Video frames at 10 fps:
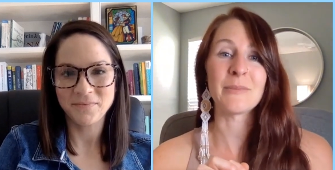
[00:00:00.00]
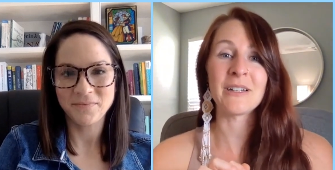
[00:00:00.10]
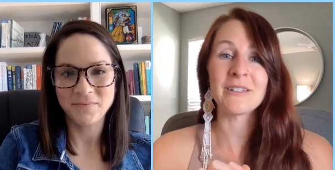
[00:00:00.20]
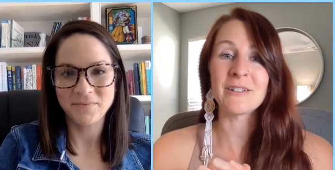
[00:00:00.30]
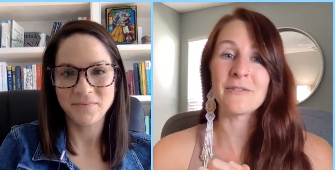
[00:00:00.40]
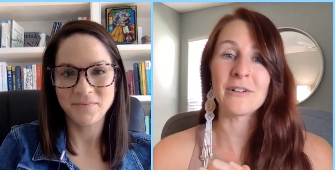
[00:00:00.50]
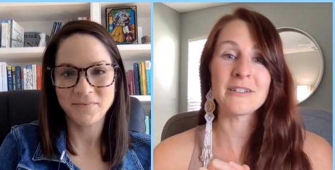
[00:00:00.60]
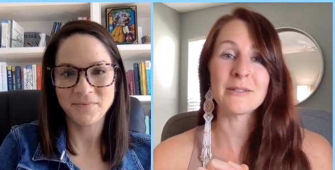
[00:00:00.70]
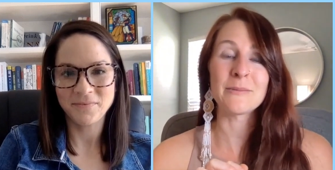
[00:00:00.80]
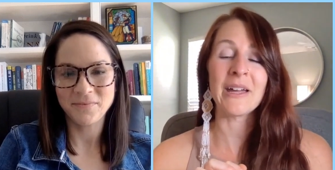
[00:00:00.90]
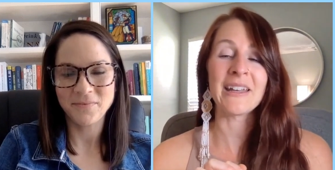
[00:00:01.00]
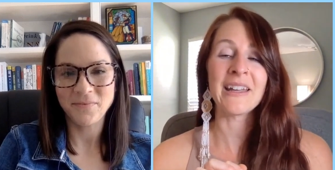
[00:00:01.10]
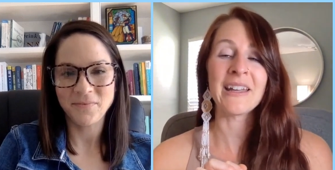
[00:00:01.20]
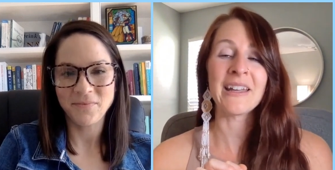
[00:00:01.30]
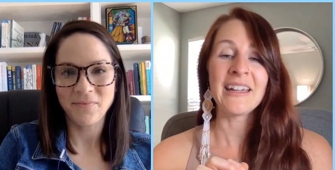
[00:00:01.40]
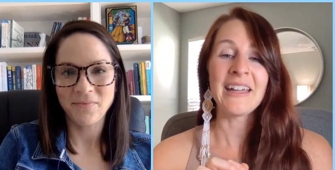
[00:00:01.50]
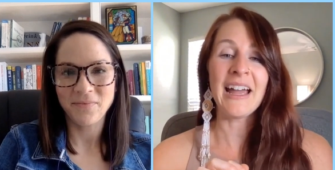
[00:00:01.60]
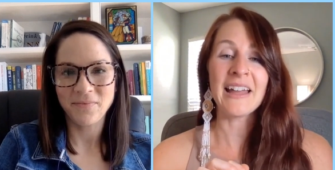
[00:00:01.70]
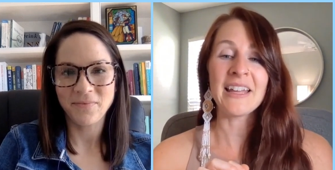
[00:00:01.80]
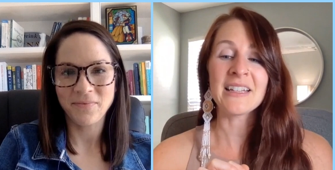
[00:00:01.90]
Speaker 1: make a difference. But
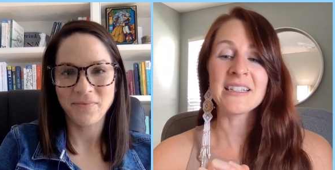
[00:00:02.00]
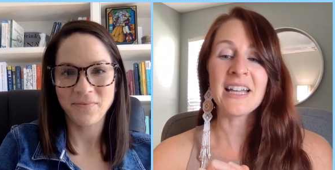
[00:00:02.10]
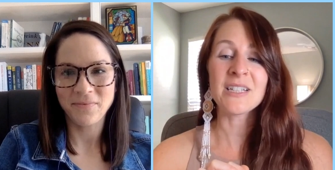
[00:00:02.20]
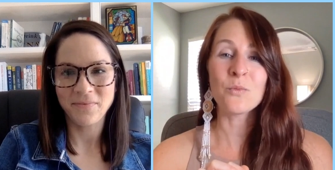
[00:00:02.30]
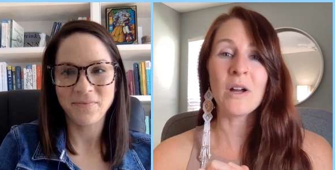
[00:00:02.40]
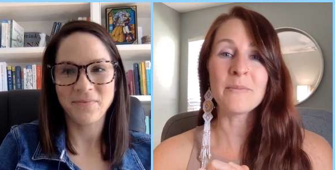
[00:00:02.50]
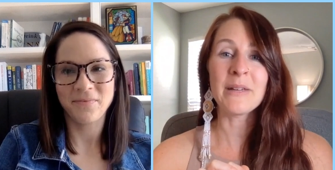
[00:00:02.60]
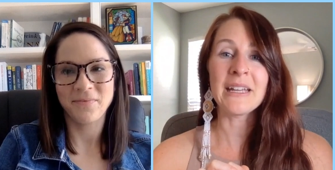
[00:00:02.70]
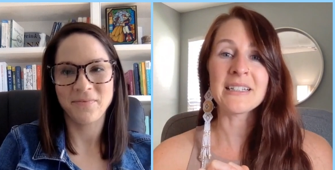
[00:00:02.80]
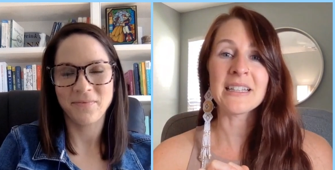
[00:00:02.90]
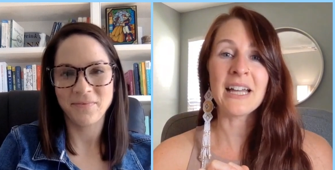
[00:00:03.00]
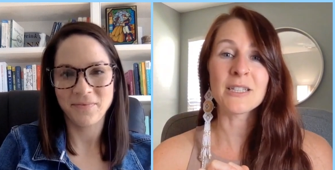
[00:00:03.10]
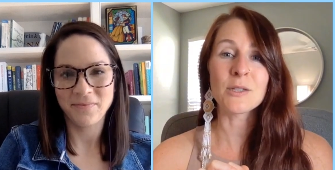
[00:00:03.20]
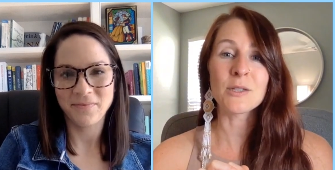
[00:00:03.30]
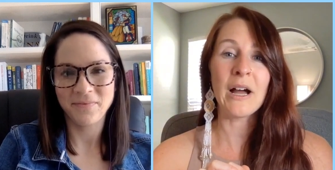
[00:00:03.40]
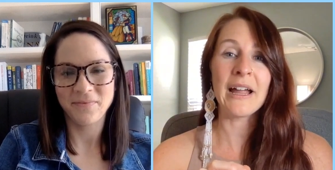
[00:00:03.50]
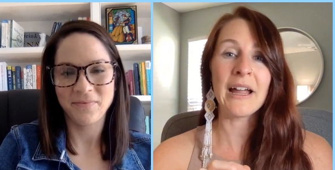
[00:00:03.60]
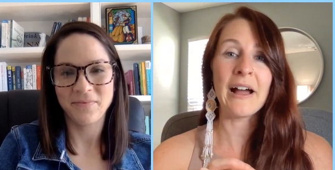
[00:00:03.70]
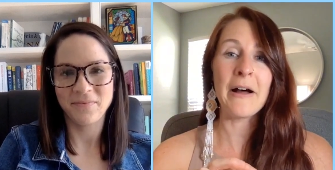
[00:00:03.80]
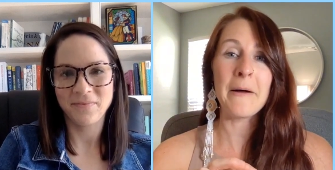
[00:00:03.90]
yeah, that's one piece, and that's
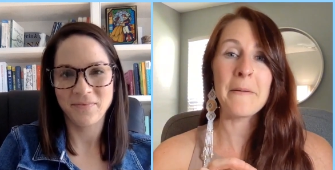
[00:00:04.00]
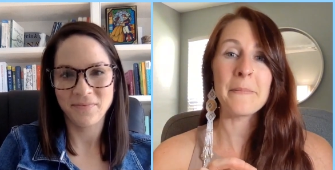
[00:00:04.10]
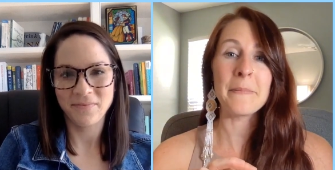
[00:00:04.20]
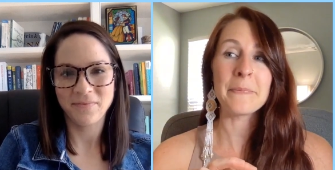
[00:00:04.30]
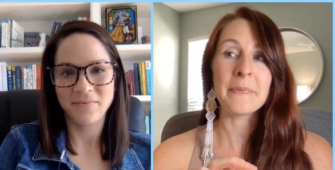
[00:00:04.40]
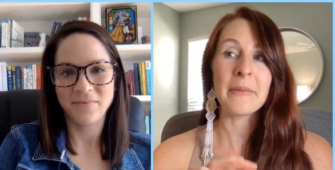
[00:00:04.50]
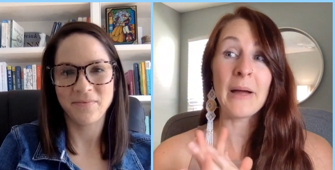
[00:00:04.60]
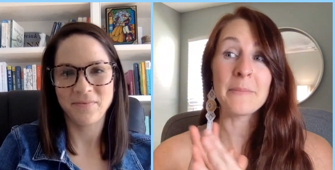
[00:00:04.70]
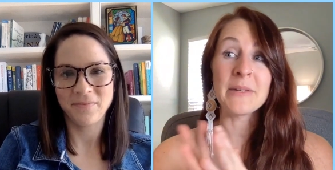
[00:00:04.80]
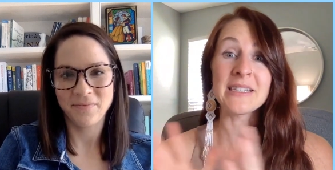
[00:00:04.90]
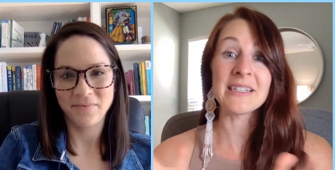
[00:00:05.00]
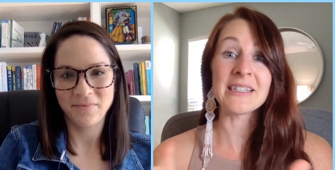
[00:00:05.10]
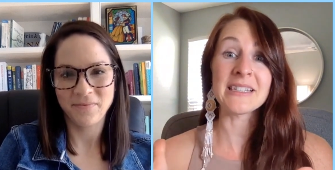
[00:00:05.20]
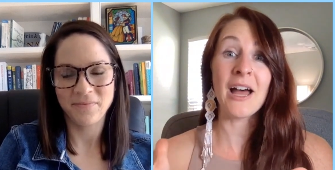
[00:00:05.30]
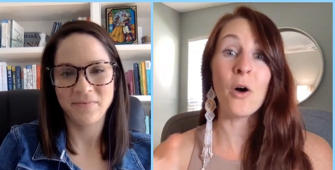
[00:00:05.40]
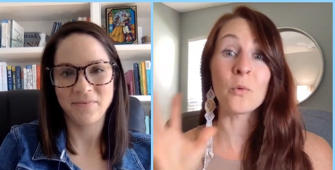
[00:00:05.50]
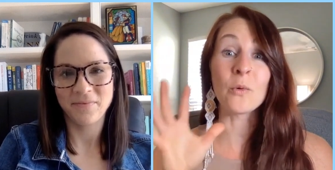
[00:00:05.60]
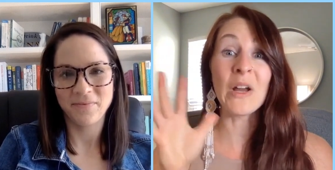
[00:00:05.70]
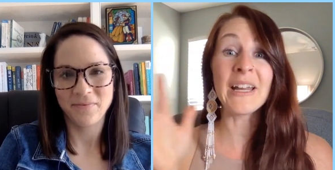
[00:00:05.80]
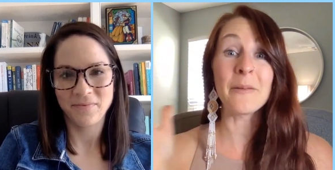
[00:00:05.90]
why my business is now
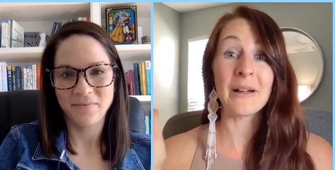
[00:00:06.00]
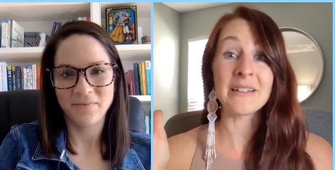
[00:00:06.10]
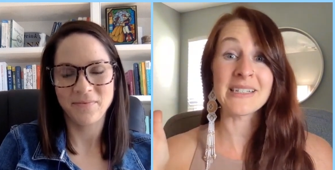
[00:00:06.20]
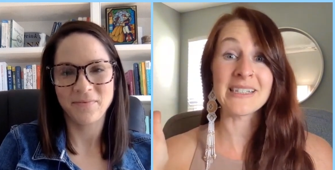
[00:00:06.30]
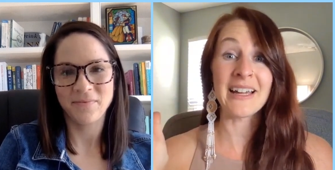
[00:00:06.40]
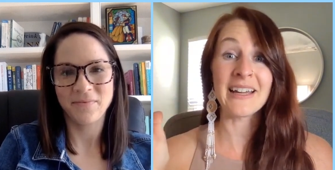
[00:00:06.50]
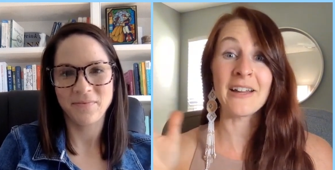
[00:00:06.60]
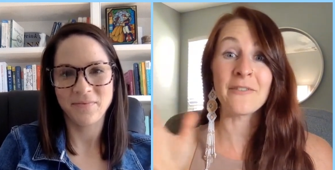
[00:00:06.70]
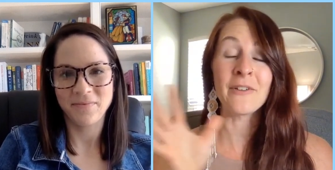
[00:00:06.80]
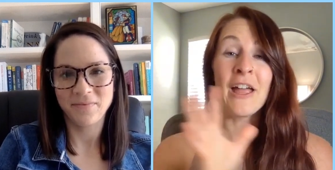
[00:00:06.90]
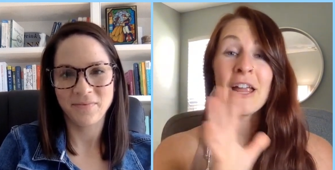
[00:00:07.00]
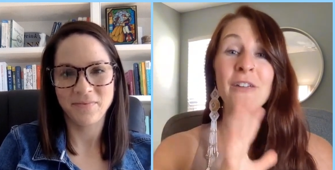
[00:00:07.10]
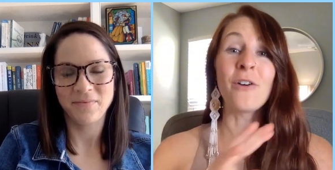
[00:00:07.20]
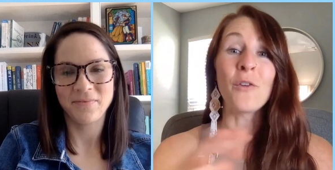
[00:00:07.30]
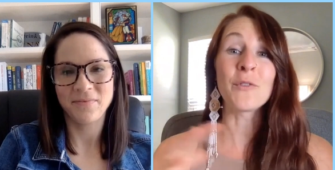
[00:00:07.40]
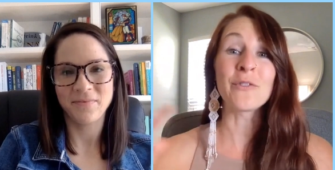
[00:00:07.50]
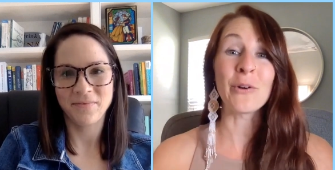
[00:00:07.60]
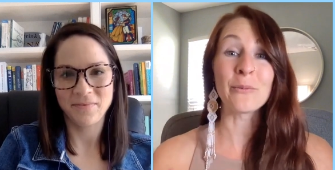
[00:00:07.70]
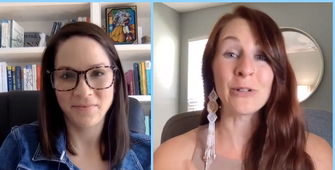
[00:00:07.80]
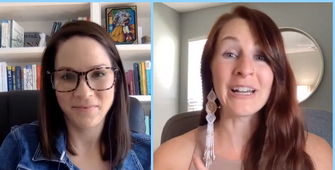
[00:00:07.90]
Radiant by Design. I've evolved it
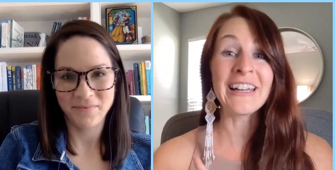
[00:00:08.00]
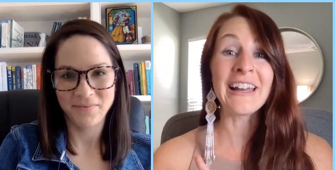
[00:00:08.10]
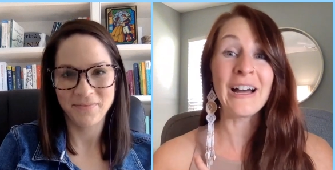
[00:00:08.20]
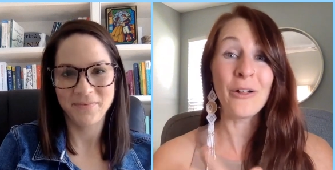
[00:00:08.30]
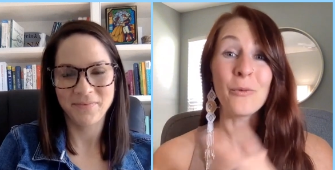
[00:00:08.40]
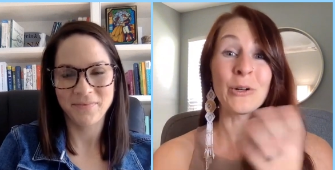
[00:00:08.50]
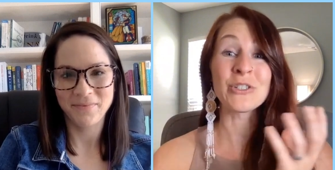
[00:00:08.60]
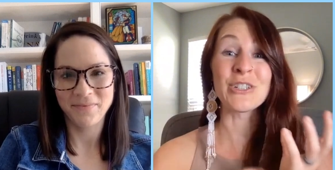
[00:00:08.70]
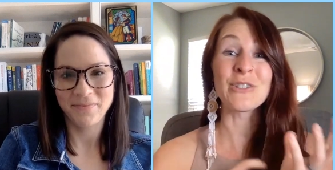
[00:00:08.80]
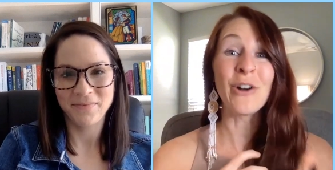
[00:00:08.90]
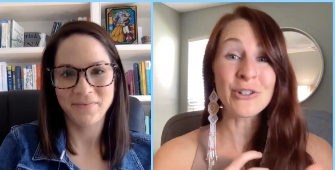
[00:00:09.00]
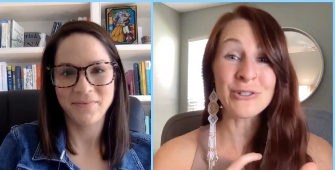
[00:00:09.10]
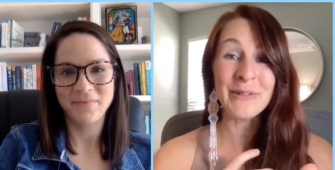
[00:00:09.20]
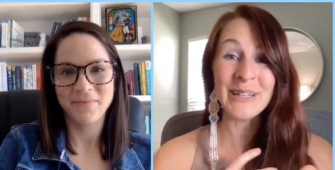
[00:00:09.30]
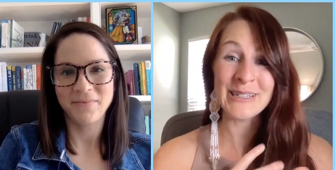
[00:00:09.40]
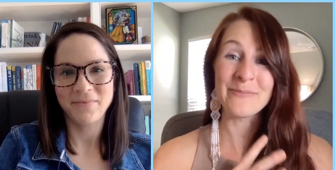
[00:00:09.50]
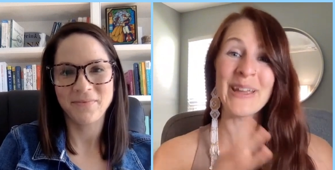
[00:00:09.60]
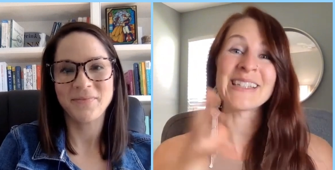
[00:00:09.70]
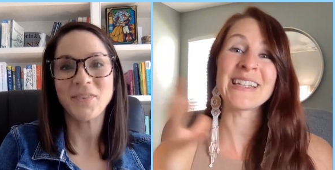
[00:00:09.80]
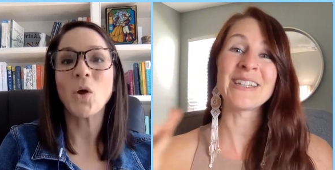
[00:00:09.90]
from Radiant Health, where it's just functional medicine
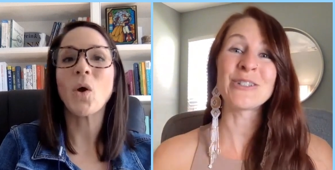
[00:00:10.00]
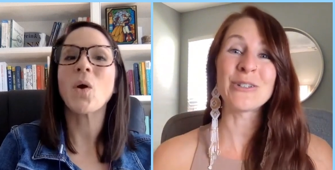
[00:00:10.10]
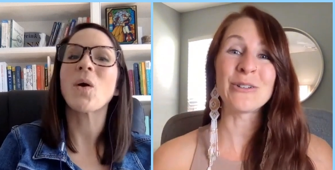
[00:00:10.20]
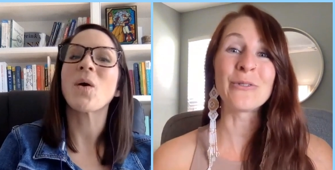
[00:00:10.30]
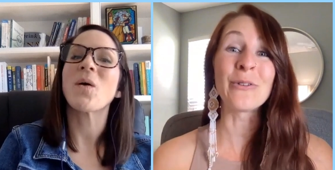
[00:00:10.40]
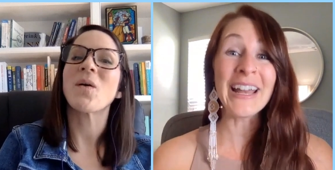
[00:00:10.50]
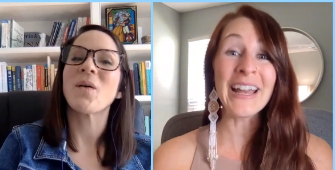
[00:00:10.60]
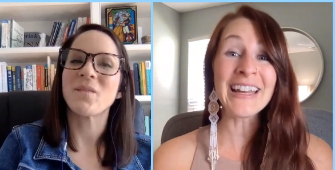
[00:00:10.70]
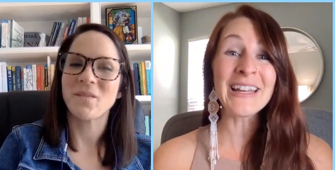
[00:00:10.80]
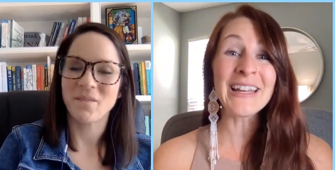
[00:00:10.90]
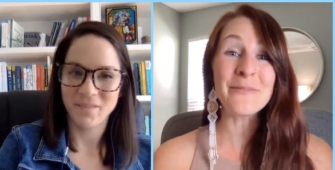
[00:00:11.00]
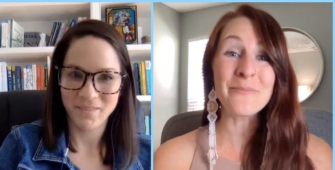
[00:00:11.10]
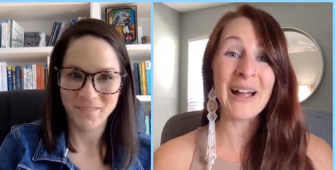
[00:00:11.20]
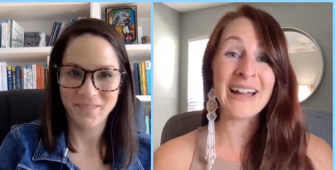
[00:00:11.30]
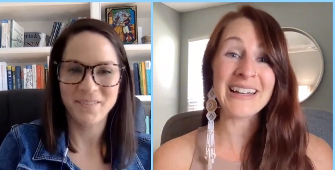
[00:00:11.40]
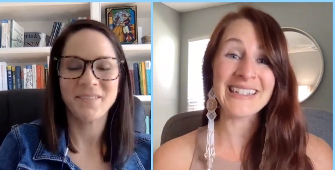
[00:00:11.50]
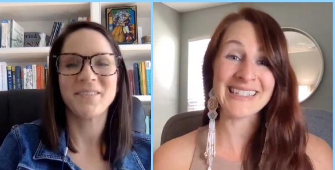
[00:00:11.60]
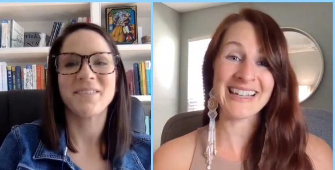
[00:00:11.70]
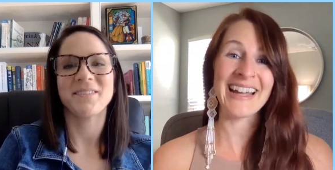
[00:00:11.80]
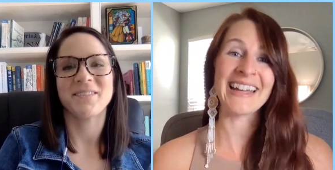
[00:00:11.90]
based, into Radiant by Design,
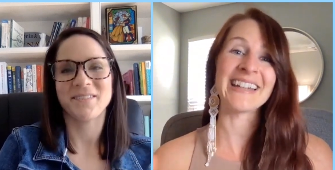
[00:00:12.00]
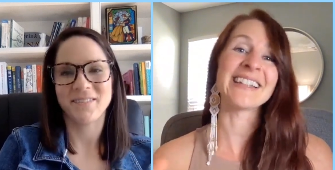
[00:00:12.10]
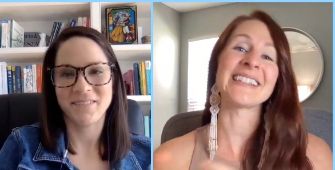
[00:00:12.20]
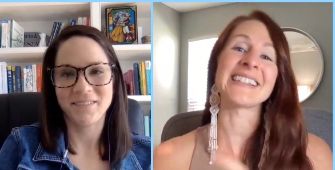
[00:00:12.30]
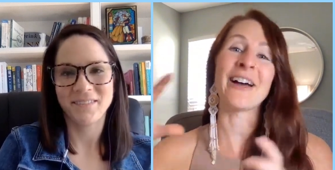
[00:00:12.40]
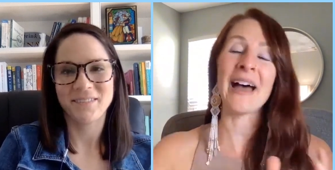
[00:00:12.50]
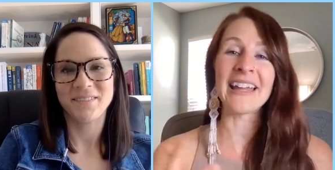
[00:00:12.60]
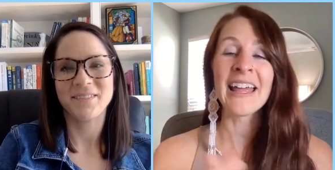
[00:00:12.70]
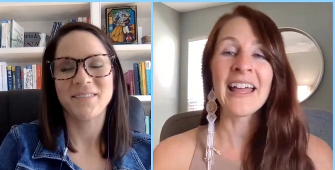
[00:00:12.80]
because now I'm adding in